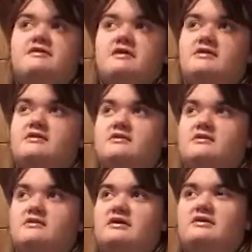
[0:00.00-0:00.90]
is good
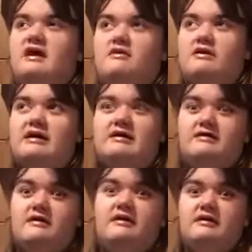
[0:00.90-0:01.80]
too. It's not quite
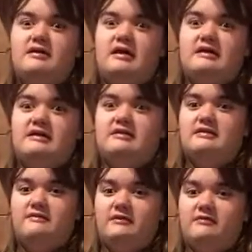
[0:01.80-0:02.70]
as good as
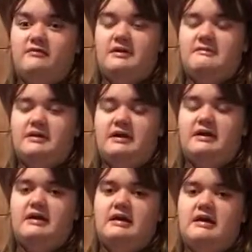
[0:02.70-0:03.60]
the first one, but